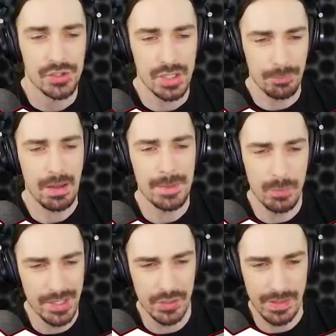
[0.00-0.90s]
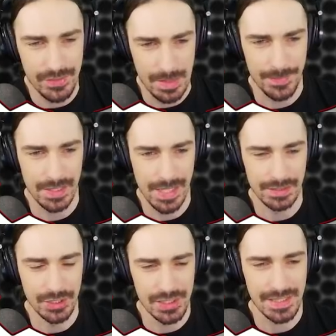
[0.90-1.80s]
So you probably wonder if something that
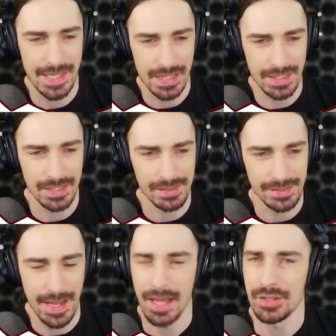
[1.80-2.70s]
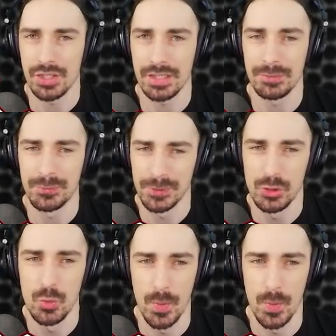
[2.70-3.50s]
looks like this actually flew